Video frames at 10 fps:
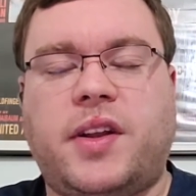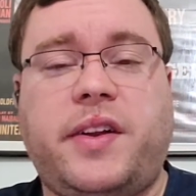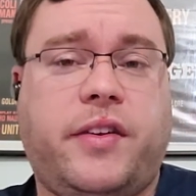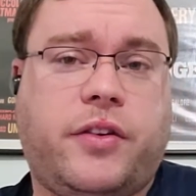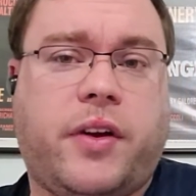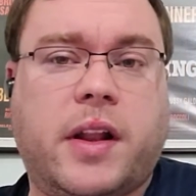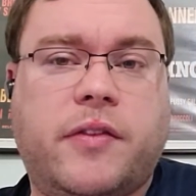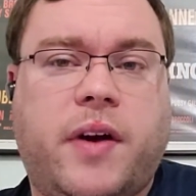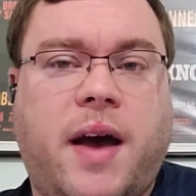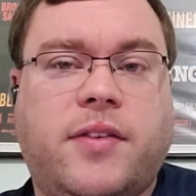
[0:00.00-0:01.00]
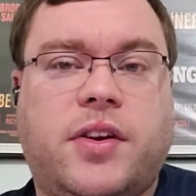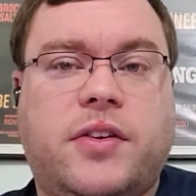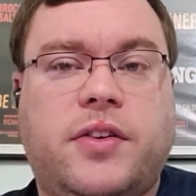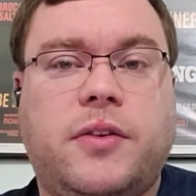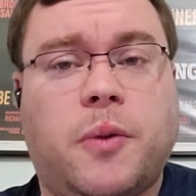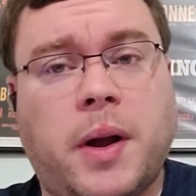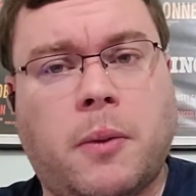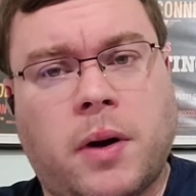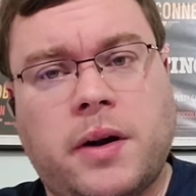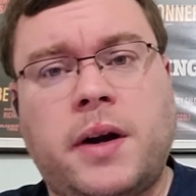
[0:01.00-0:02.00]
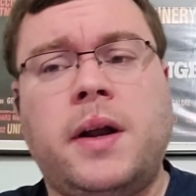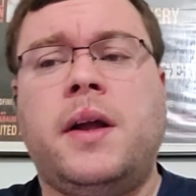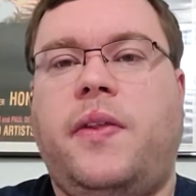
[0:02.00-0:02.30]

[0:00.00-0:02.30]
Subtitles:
the teaser trailer for Avatar 2, The Way of Water.